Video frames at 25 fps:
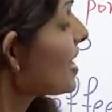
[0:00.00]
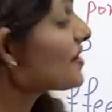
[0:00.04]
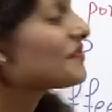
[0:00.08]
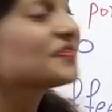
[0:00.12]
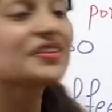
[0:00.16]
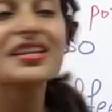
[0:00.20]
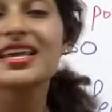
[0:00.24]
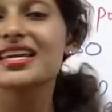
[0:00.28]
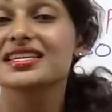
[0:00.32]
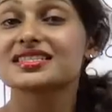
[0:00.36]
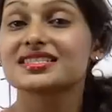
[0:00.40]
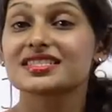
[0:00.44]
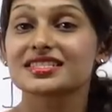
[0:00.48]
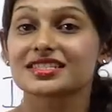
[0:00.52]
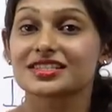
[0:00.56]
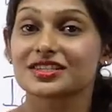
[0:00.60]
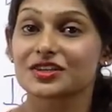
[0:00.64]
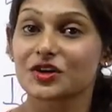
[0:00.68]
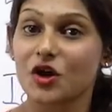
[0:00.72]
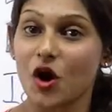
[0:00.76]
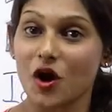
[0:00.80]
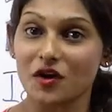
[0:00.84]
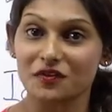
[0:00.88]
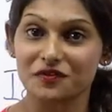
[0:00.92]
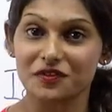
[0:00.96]
caffeinated
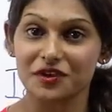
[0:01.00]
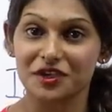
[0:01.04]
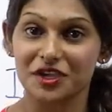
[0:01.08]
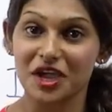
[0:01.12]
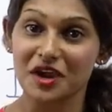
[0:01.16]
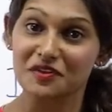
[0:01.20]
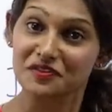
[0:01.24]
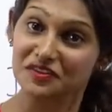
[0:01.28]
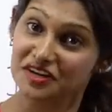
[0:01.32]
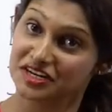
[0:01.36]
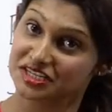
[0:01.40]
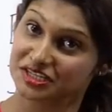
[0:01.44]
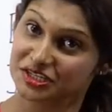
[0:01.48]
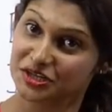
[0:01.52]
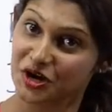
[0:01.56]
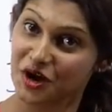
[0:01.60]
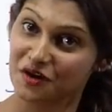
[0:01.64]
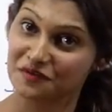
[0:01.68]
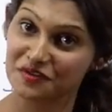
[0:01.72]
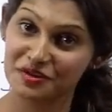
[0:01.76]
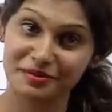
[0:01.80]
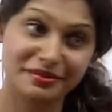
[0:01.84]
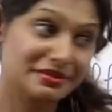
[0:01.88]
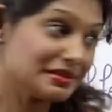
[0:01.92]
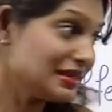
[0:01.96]
coffee. Caffeinated
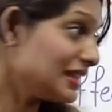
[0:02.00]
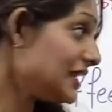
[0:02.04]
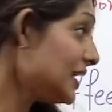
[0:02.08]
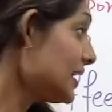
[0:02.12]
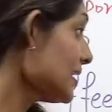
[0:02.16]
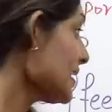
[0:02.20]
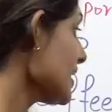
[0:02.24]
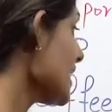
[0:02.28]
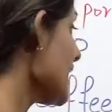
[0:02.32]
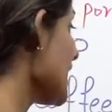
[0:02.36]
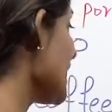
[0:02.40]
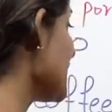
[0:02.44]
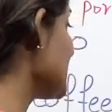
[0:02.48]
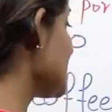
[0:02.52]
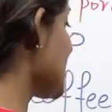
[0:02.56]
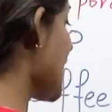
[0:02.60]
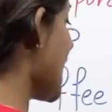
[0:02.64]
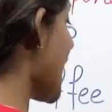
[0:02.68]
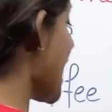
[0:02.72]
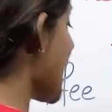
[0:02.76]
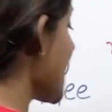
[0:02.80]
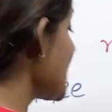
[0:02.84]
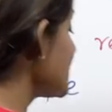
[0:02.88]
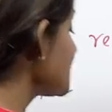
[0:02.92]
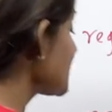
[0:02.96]
coffee meaning it
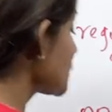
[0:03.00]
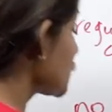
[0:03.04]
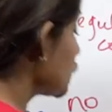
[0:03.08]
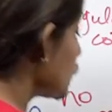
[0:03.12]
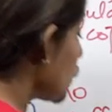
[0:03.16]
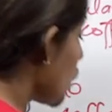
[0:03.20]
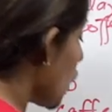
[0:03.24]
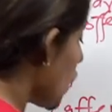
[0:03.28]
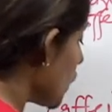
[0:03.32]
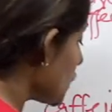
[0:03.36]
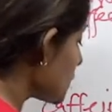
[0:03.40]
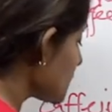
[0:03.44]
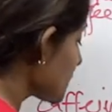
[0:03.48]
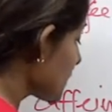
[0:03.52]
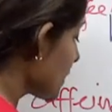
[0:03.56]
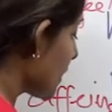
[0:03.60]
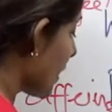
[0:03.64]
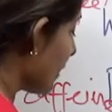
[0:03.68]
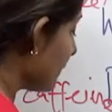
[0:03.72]
has got